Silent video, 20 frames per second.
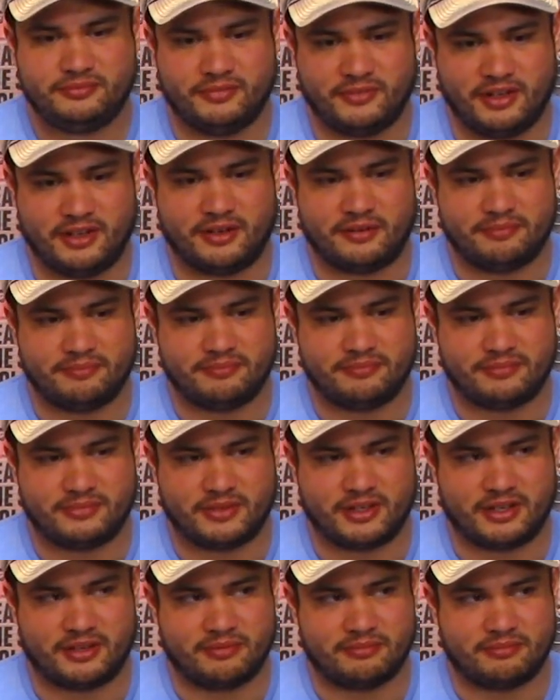Yeah.
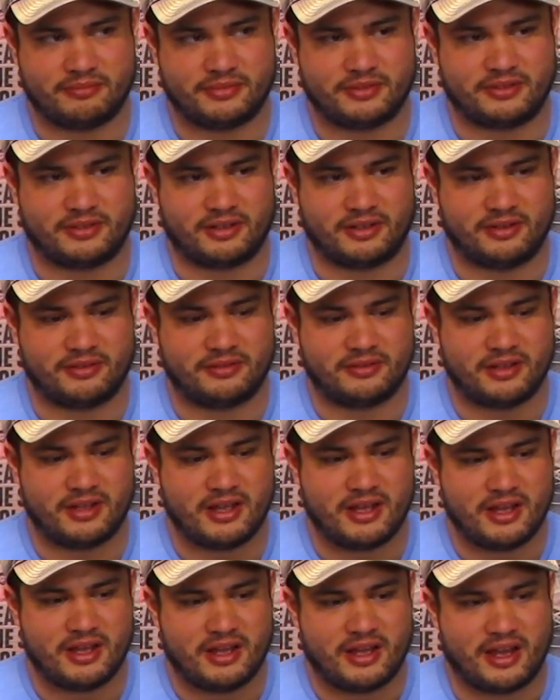So,
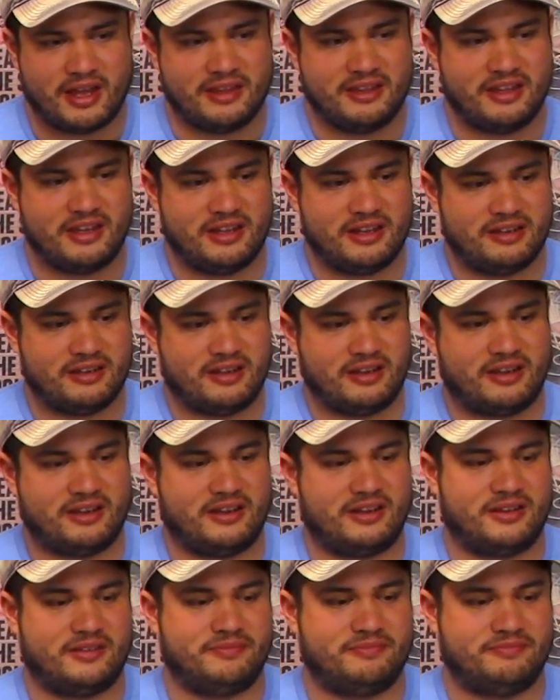and then
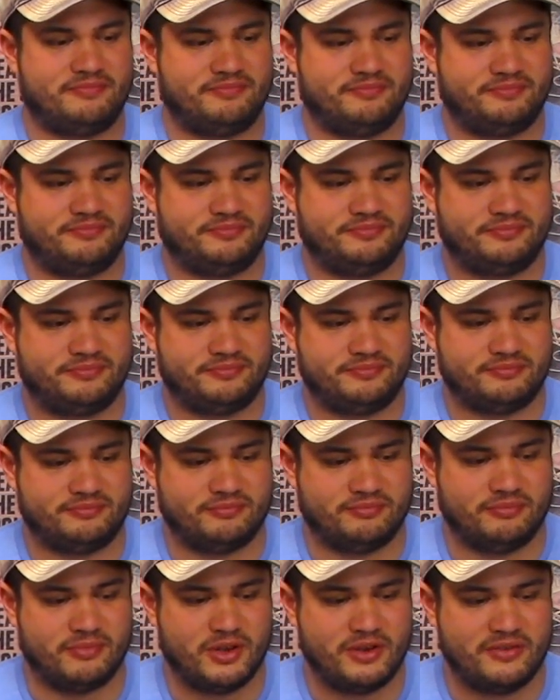
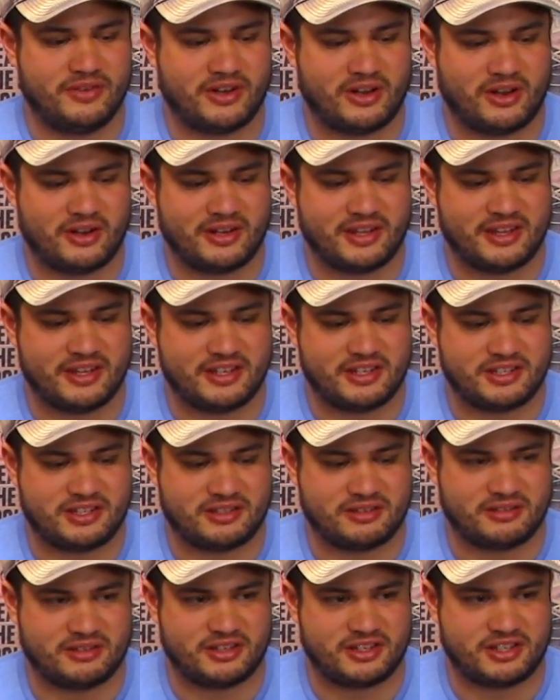moving on to
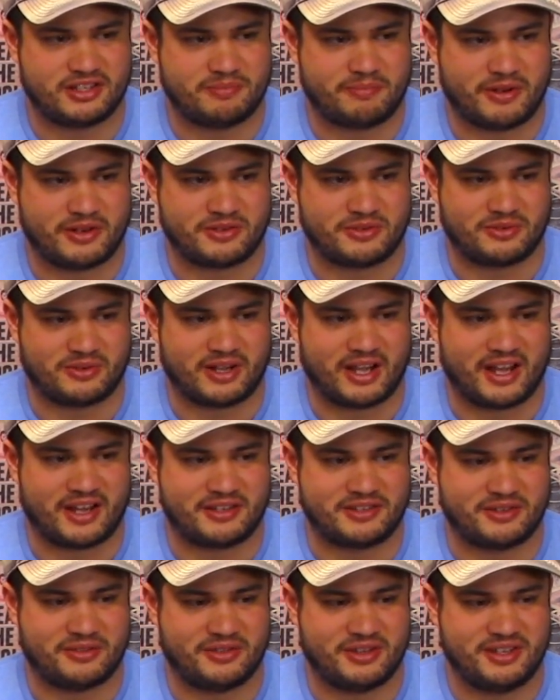this special guy.
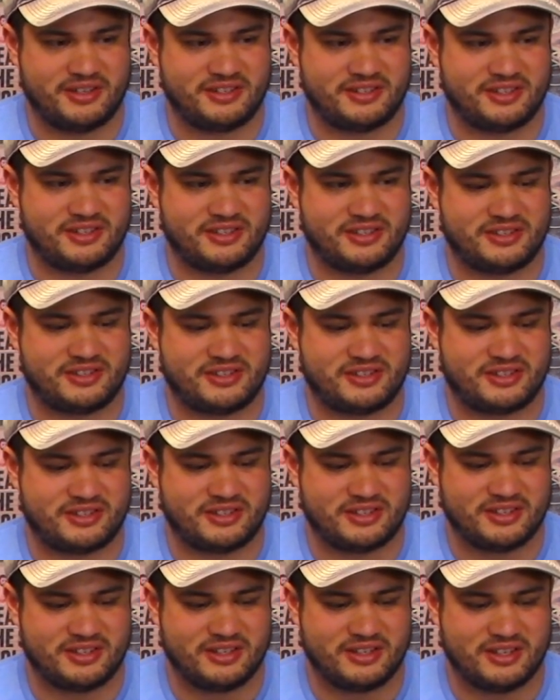So this
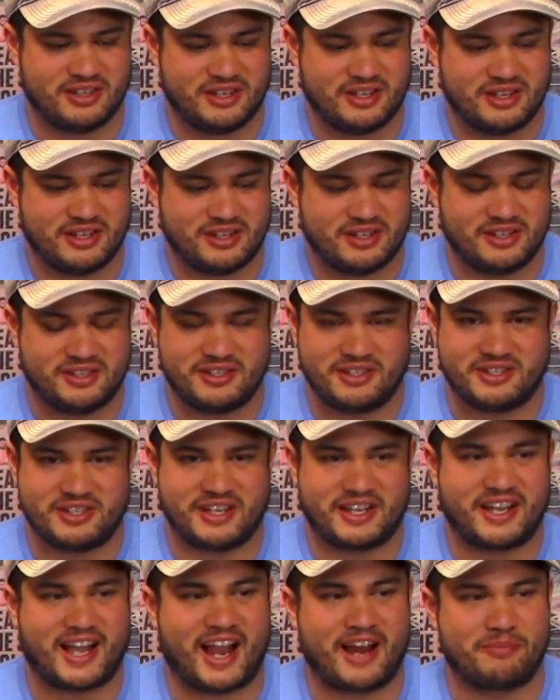is a
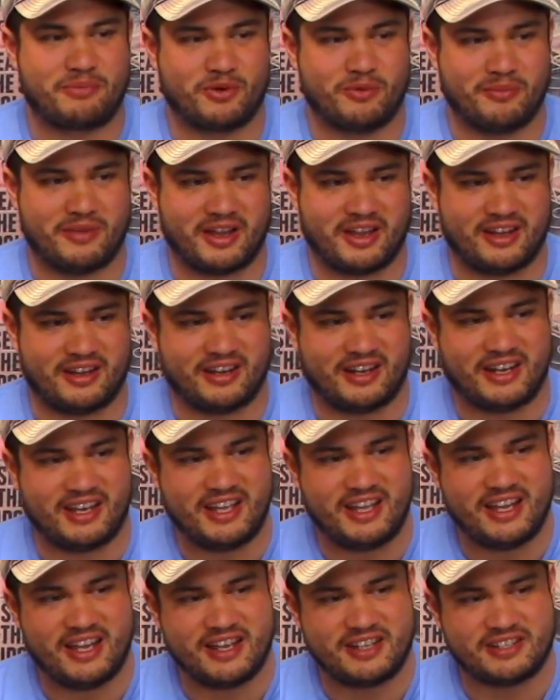Guyper Man, and
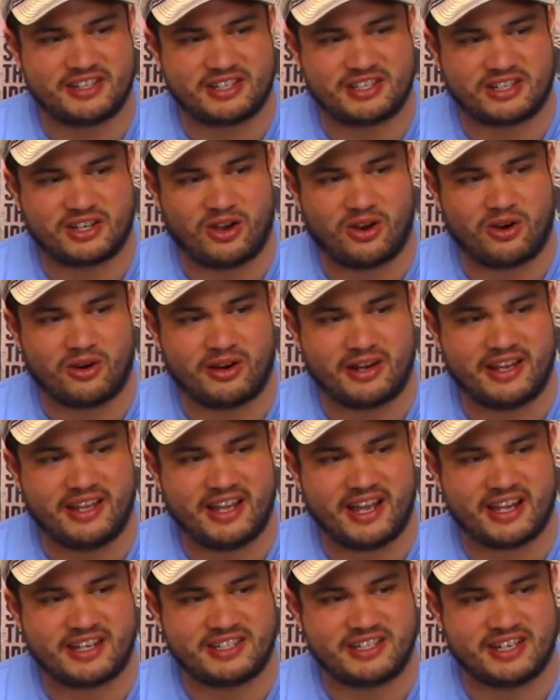he has a scar, and he
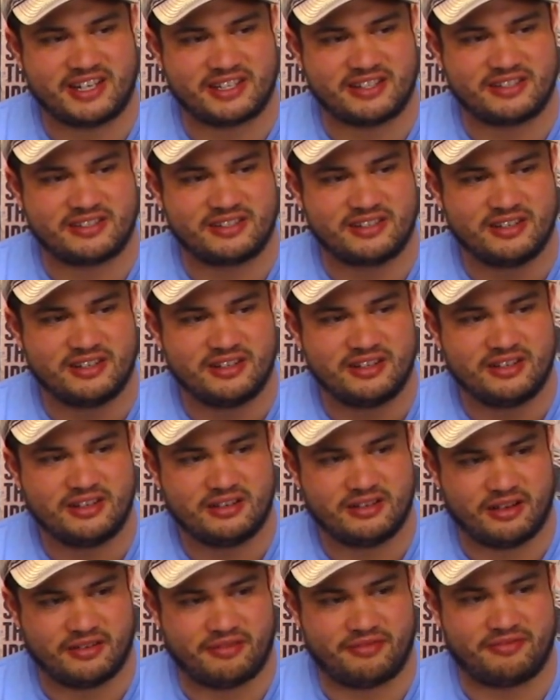actually has
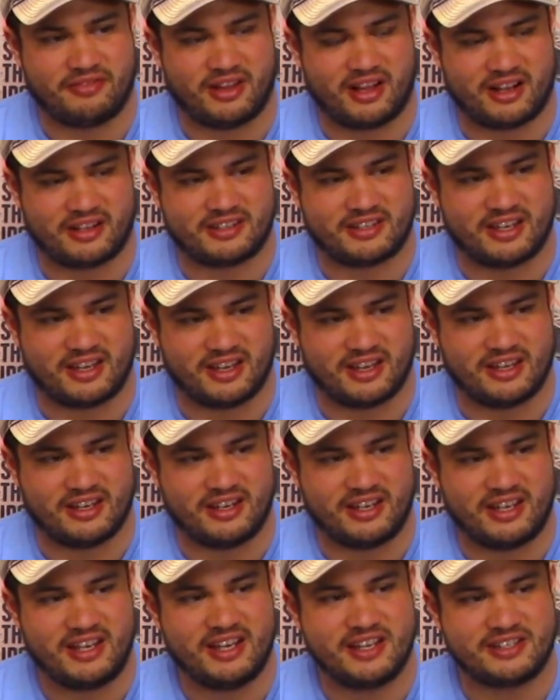a flocked
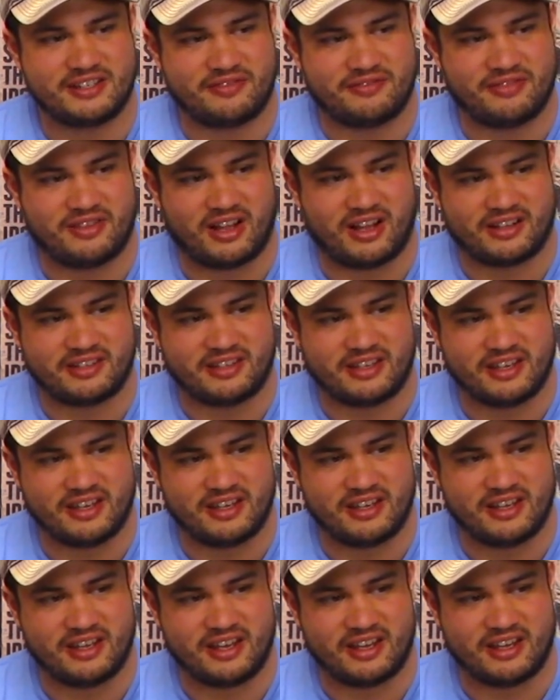head. He has a flocked
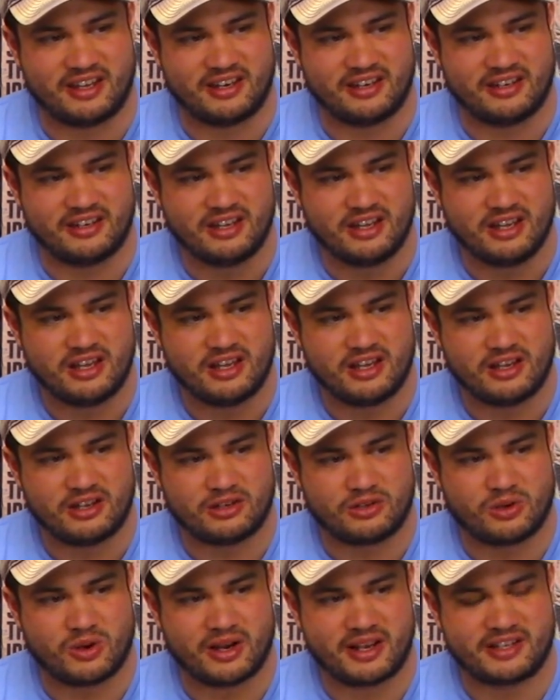head. And
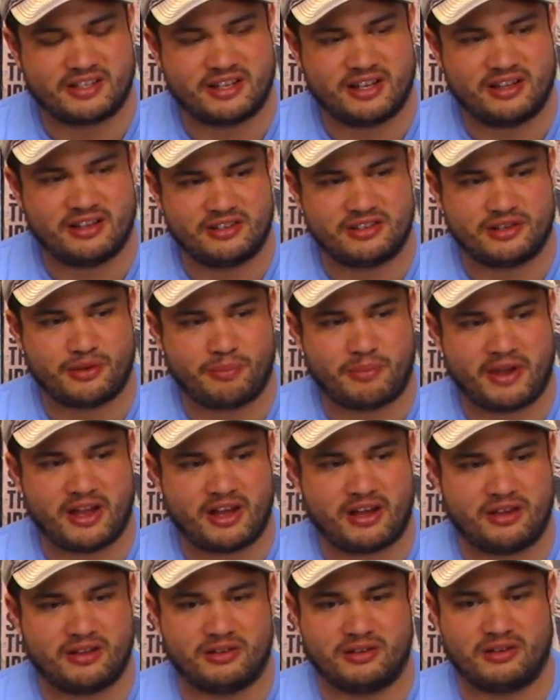Greg, tell
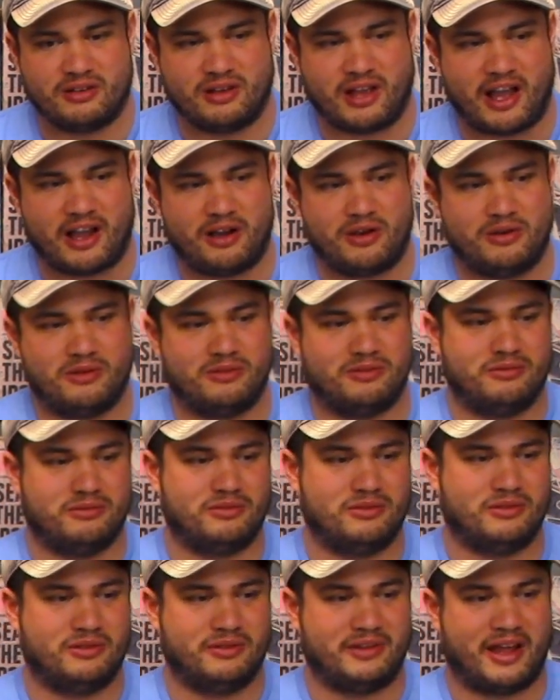about how
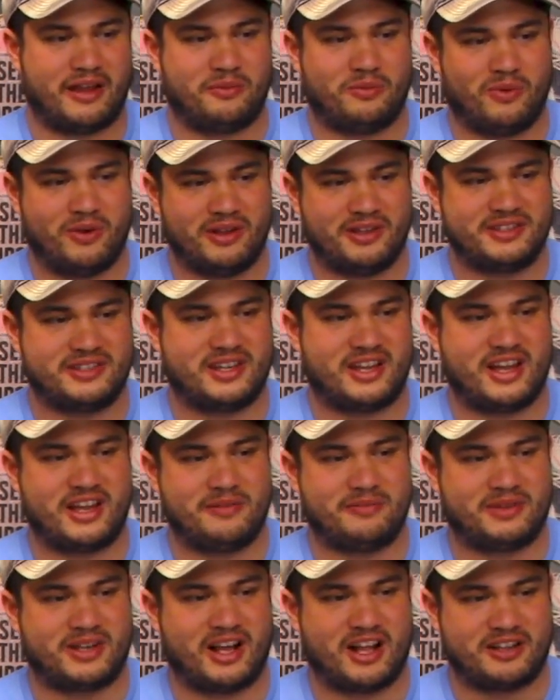at one time
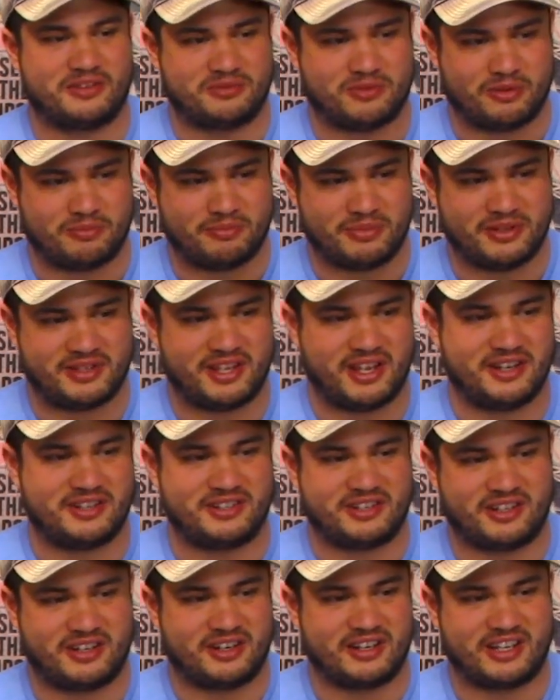Cotswold
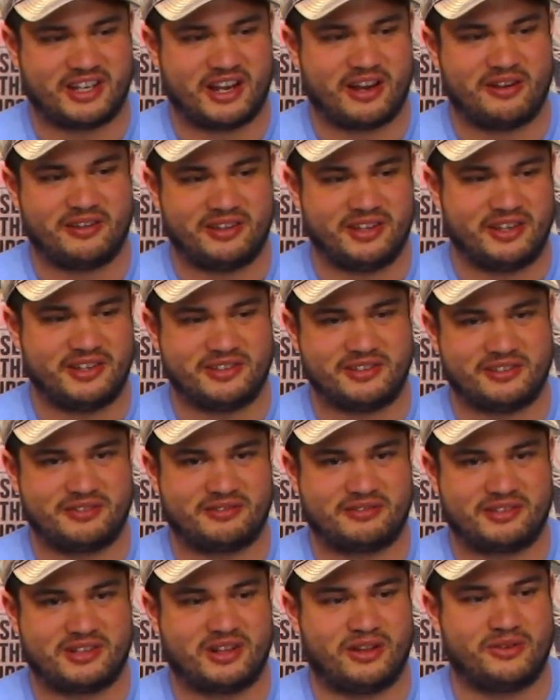potentially could have carried these
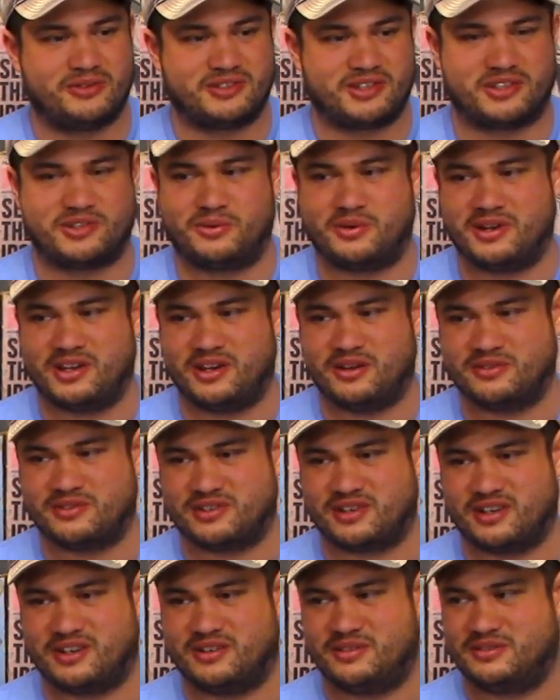close to 20 years
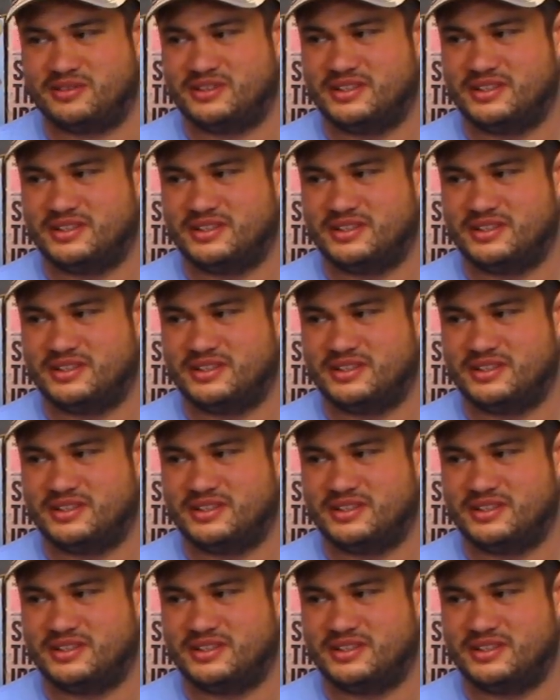ago.